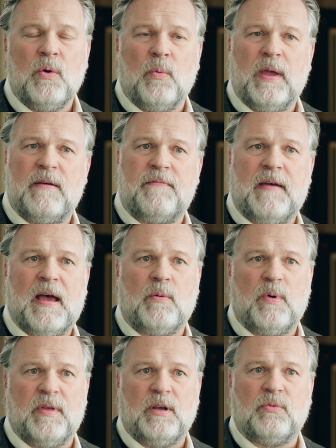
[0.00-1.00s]
We have found
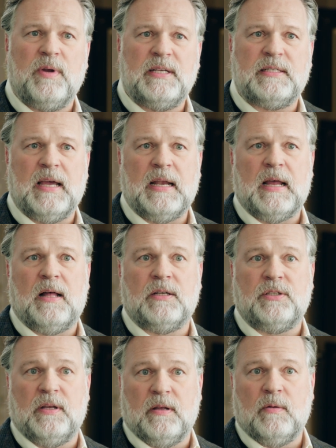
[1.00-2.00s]
with increased
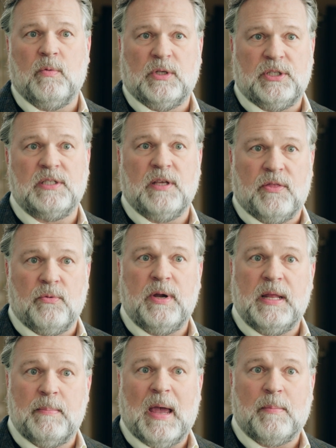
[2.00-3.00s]
technology, which is the
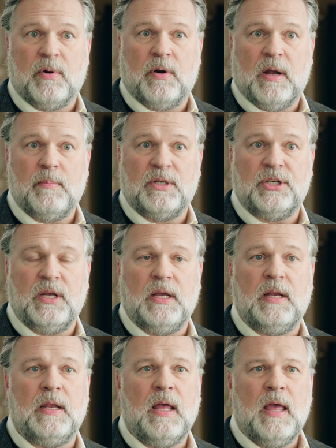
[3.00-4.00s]
3D mammogram
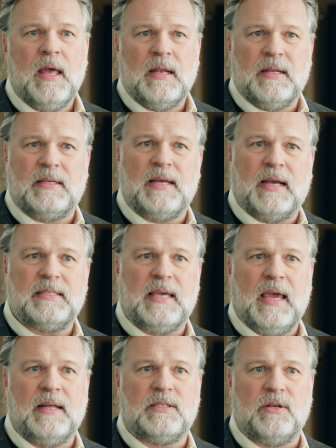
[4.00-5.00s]
machine, detects
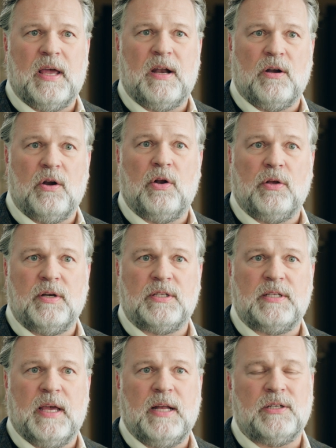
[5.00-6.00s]
cancer at an earlier
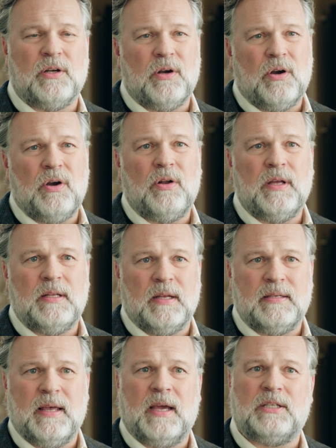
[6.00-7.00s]
stage, and early
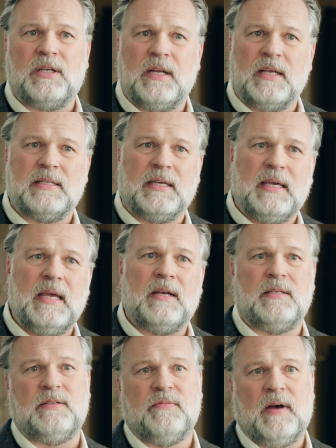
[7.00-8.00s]
detection is a key to
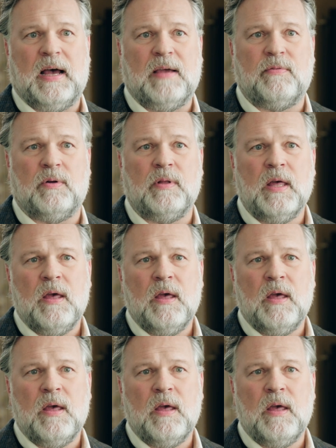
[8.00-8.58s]
survival.